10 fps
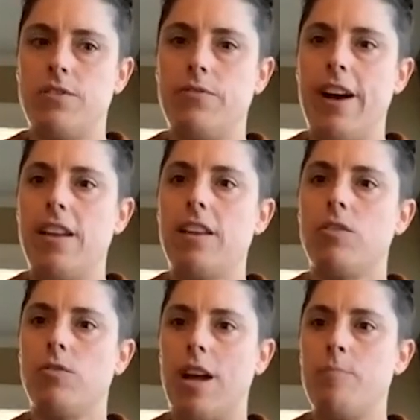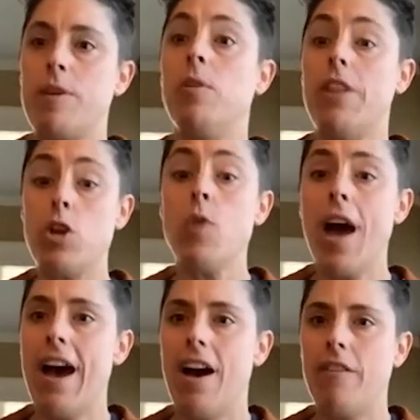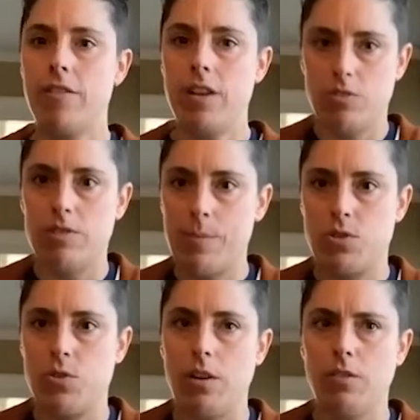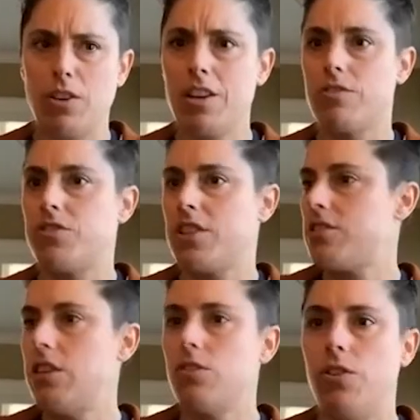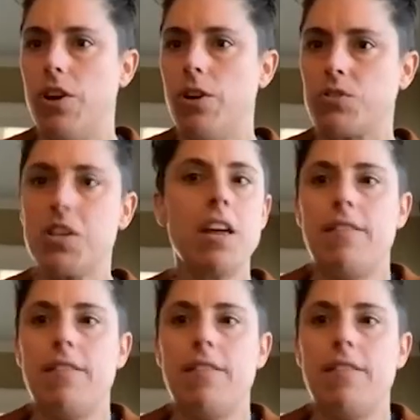finding the right people that you have in your repertoire. Look at your 16-year-old host.